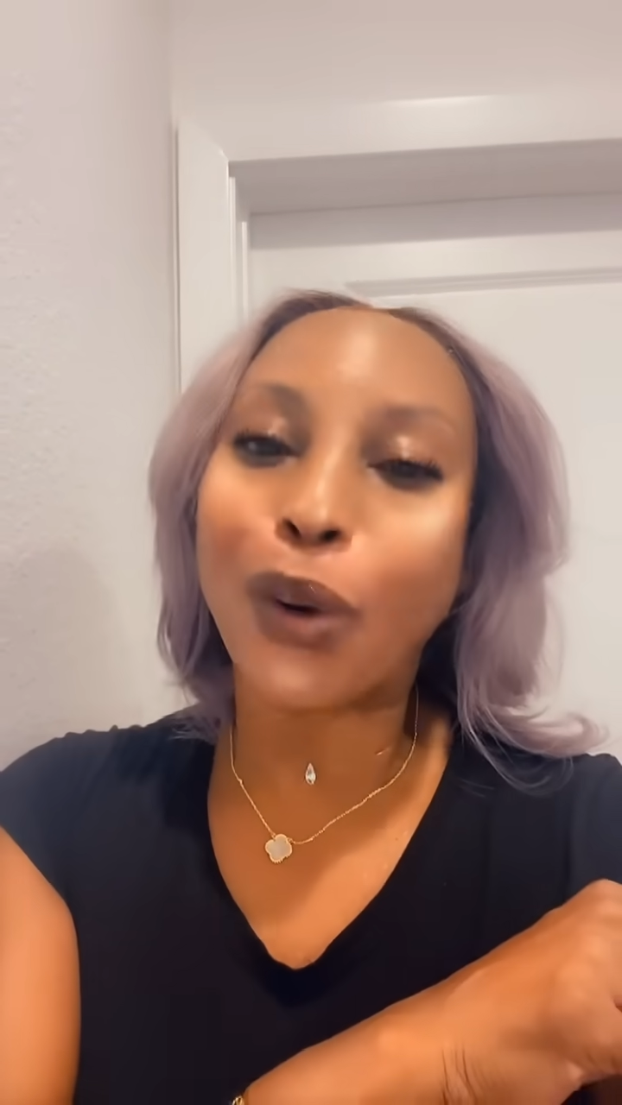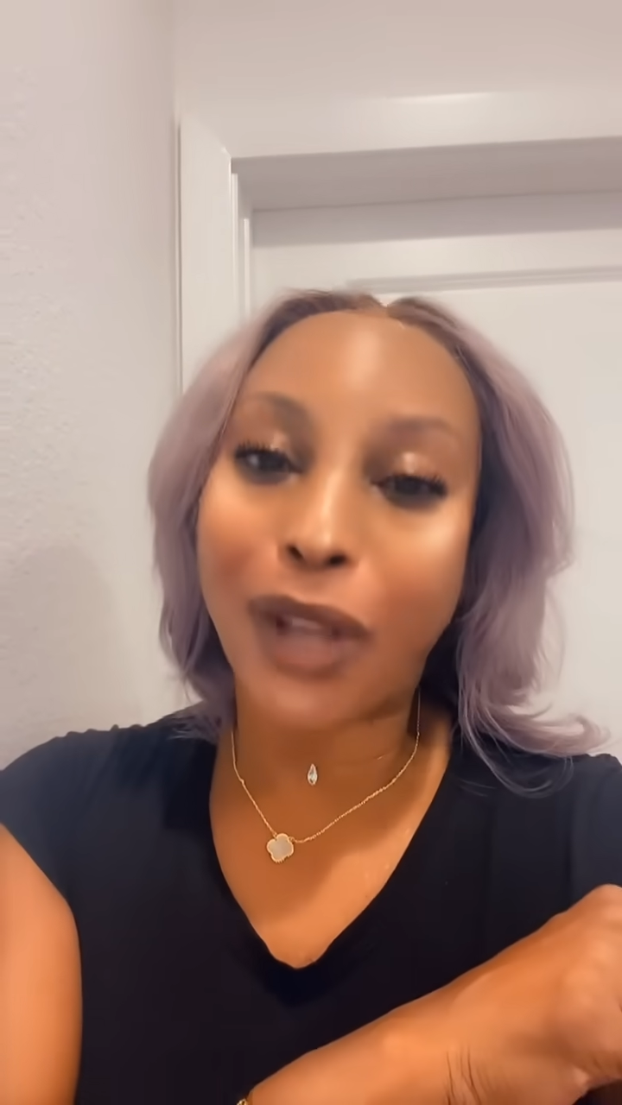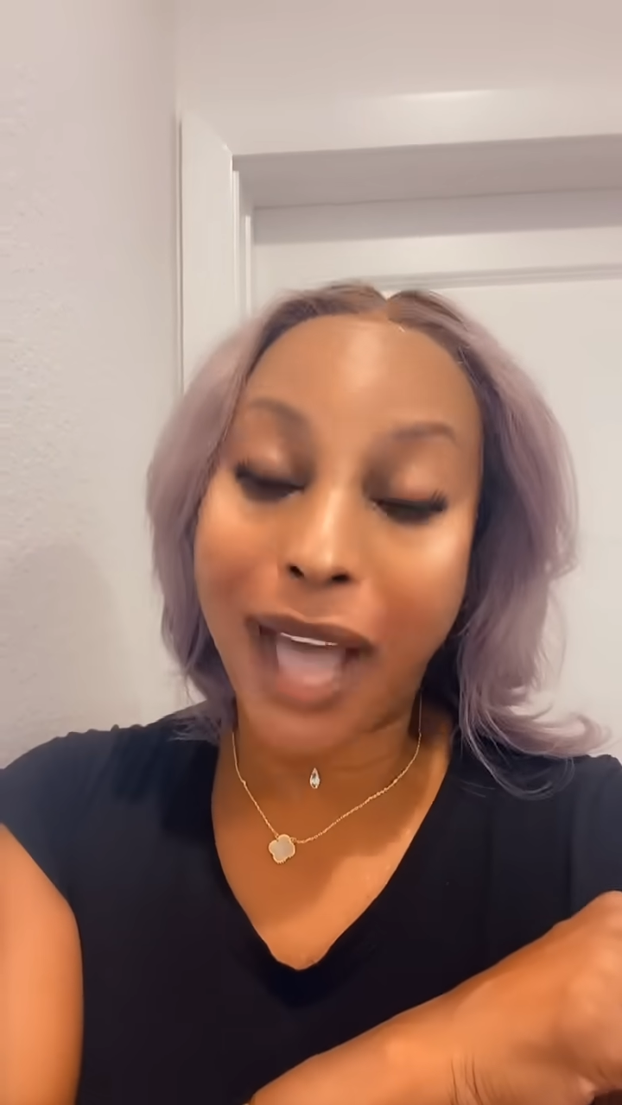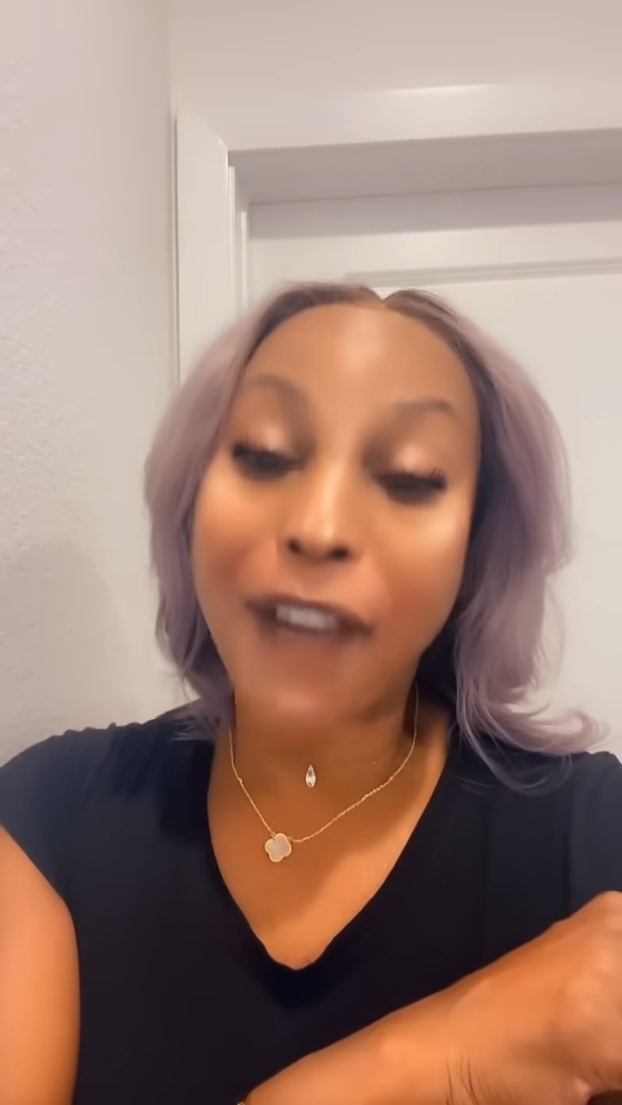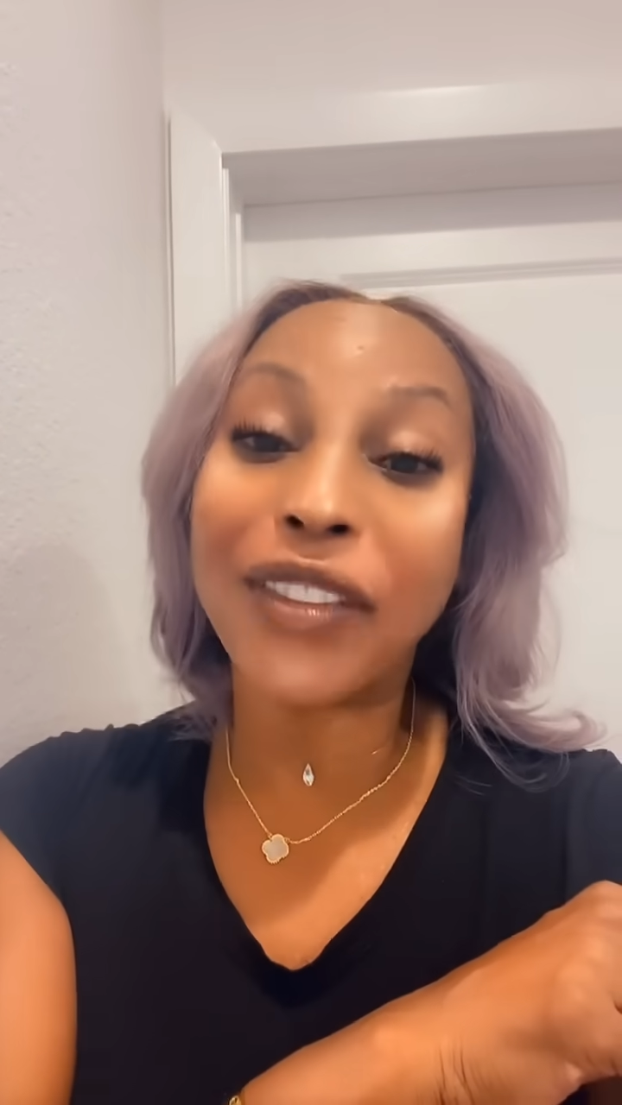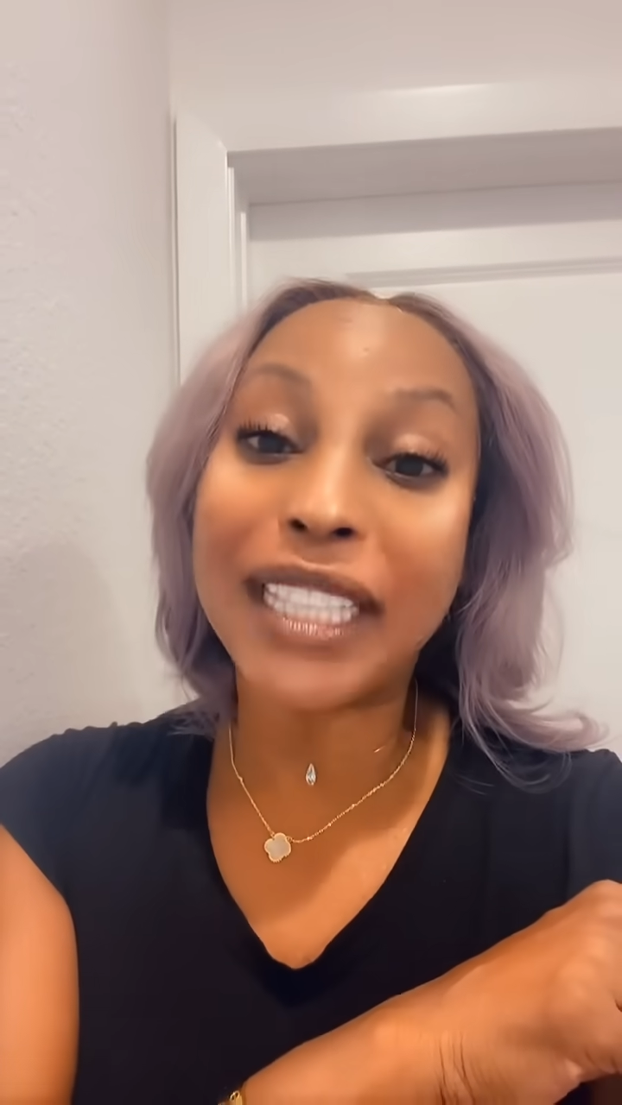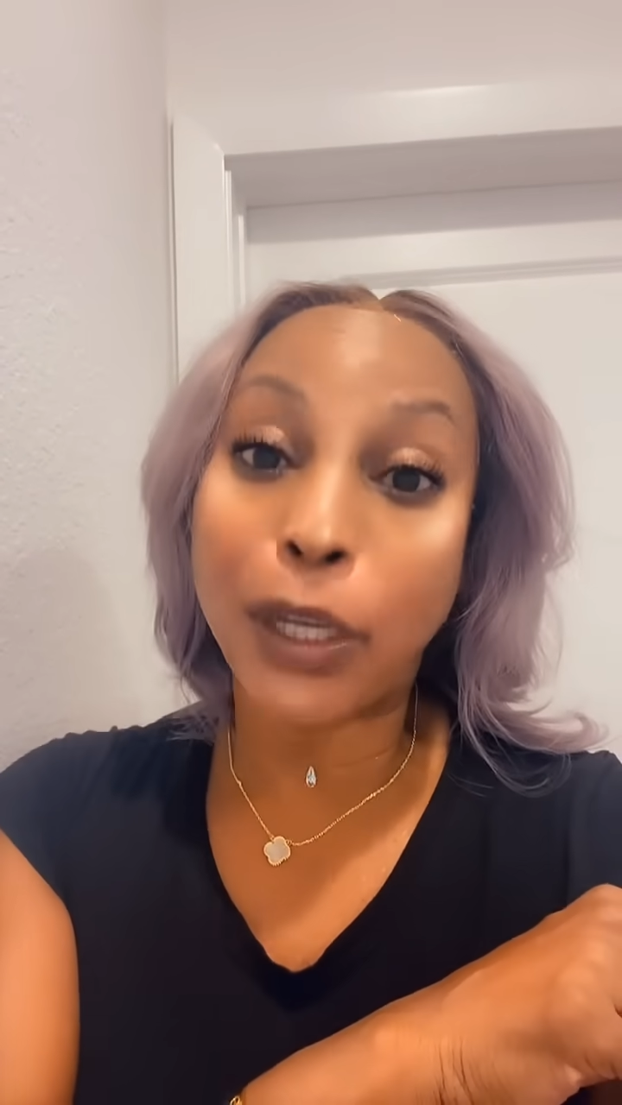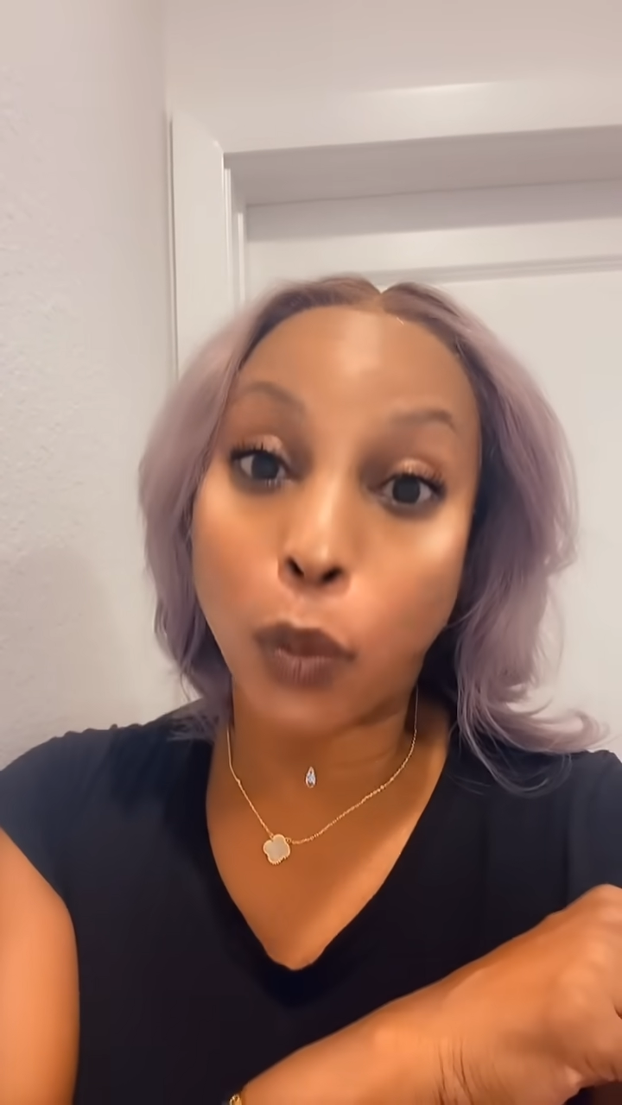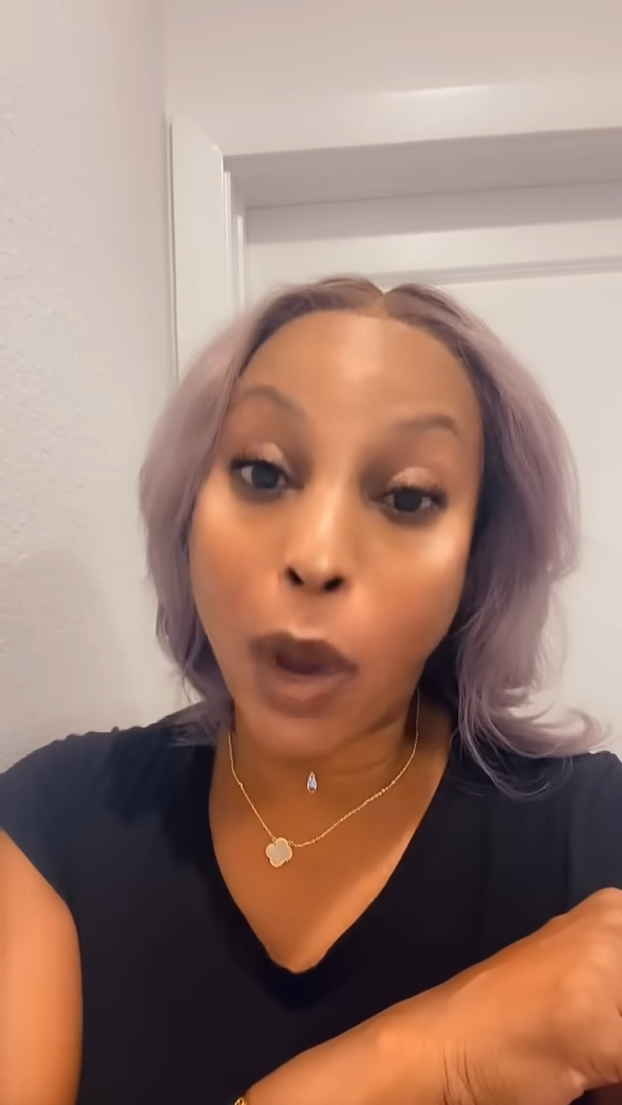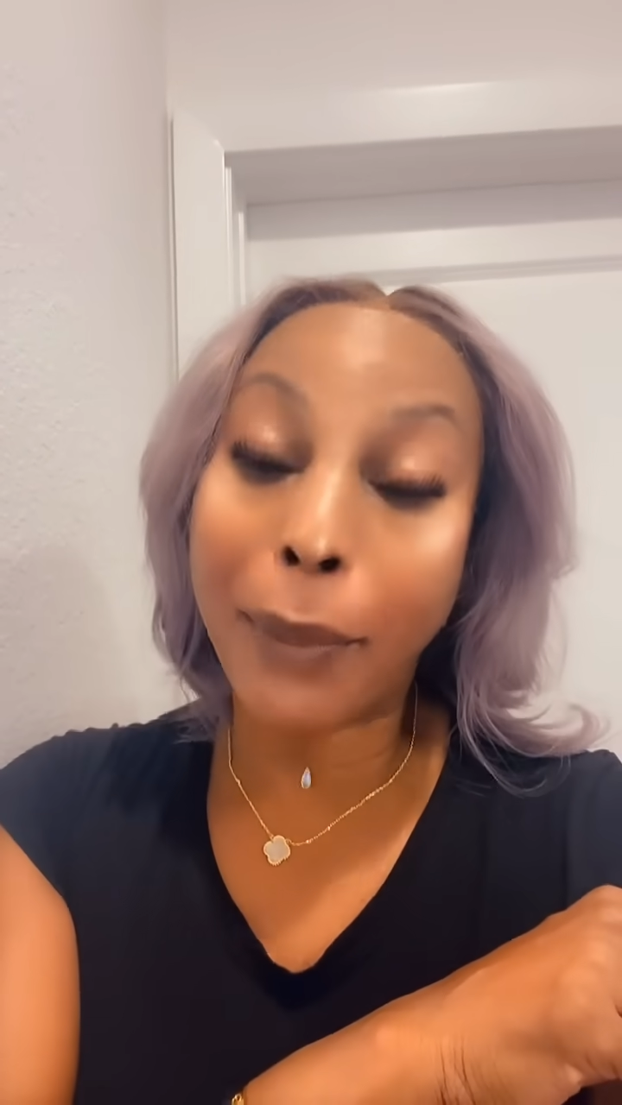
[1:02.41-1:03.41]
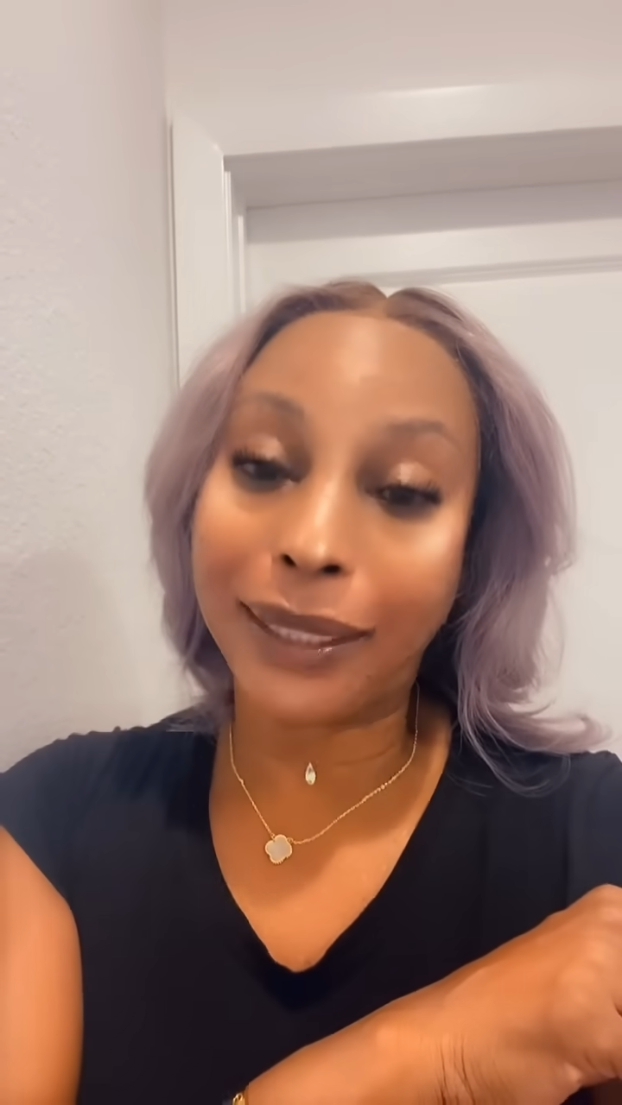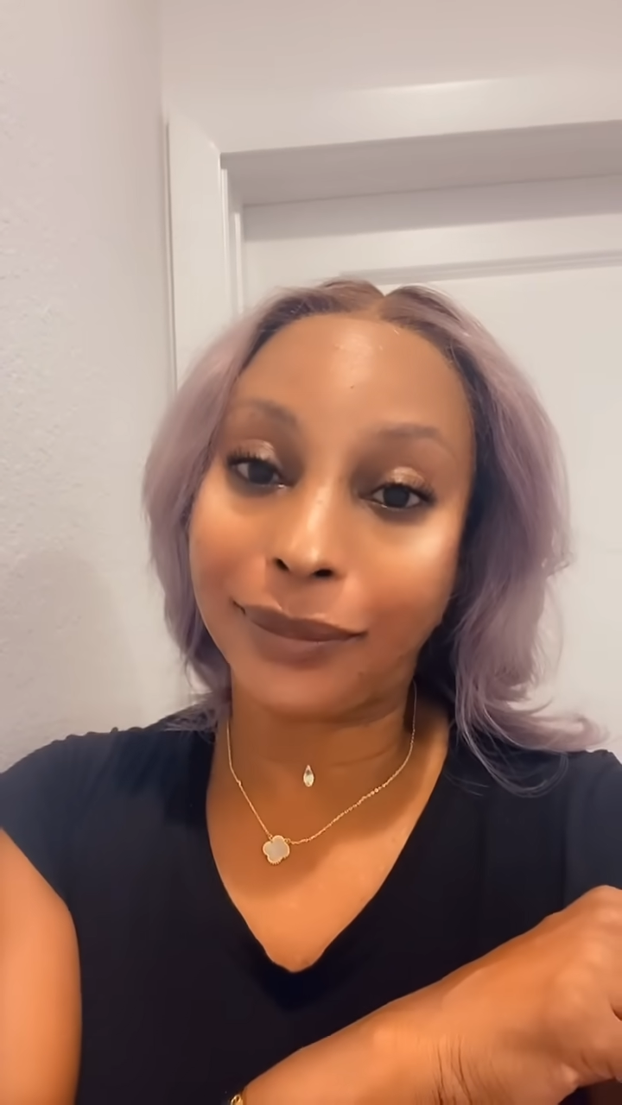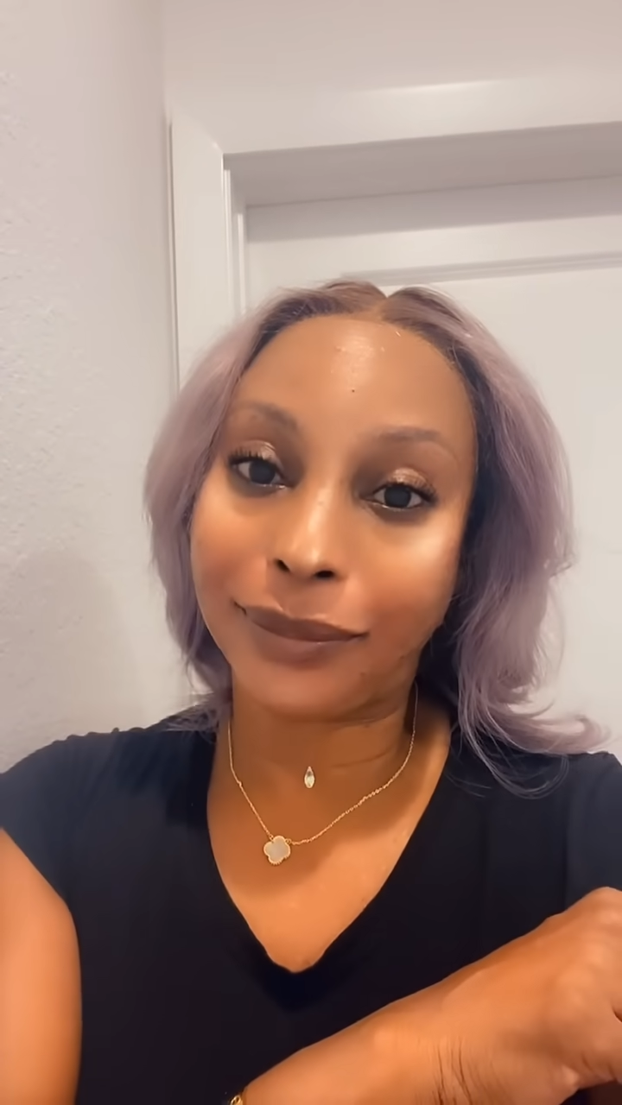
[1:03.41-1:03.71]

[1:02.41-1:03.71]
confident woman.